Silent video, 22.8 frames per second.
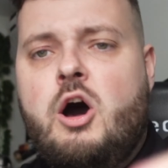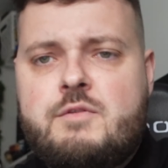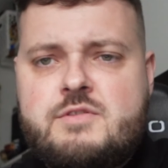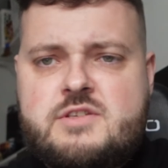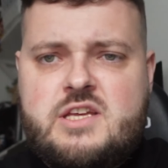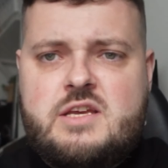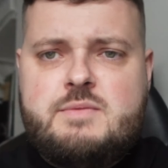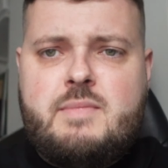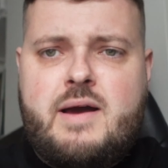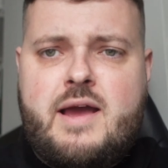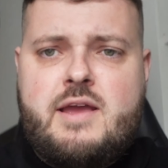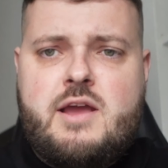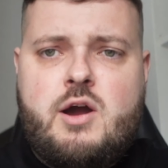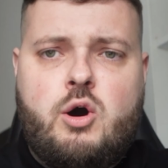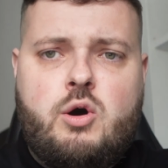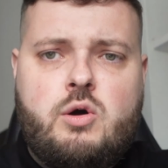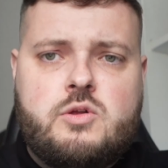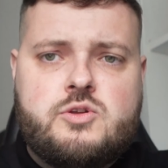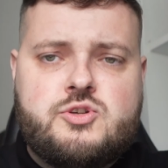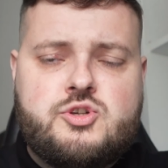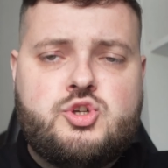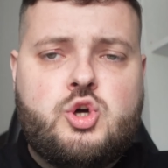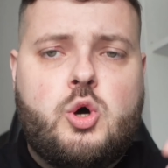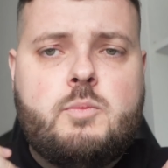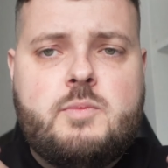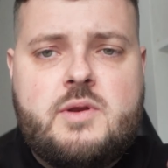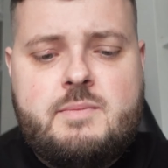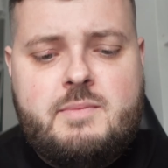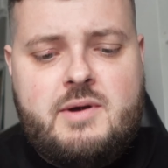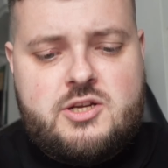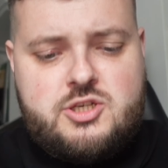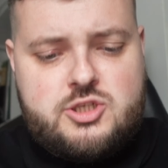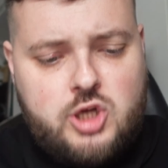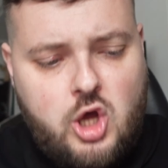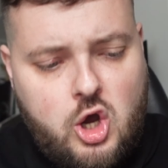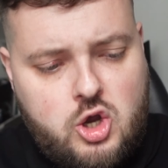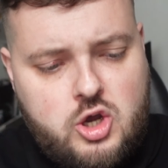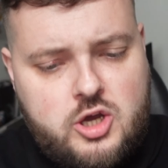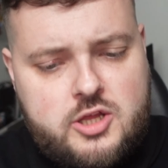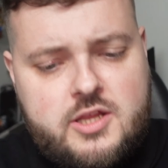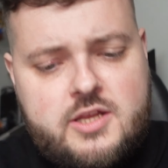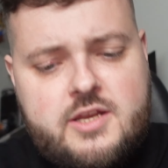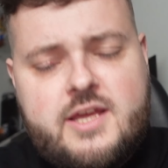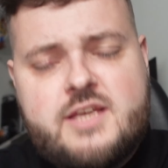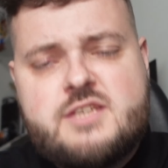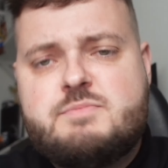Obviously, my hauls are normally much
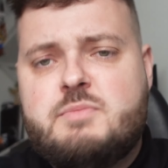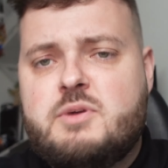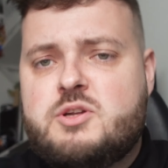longer than this,